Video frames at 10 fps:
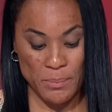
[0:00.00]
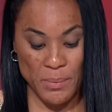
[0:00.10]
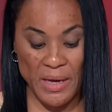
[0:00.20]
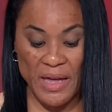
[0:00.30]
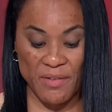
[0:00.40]

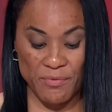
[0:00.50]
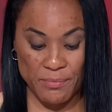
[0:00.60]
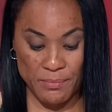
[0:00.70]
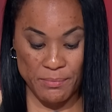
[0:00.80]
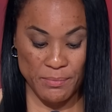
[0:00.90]
but have
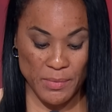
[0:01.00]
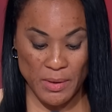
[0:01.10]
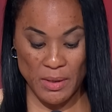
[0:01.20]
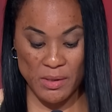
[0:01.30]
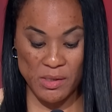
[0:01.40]

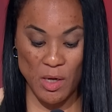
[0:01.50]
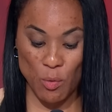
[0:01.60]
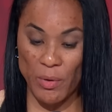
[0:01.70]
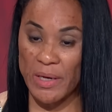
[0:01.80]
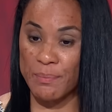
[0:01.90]
in
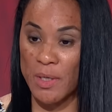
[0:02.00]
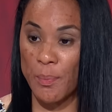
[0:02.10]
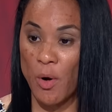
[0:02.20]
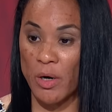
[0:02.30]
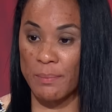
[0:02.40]
some way been a
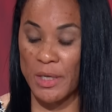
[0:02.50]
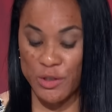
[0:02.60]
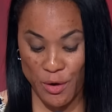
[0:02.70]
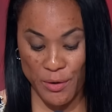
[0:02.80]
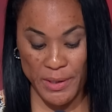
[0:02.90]
part of my
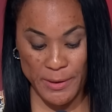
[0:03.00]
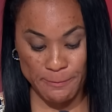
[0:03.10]
journey.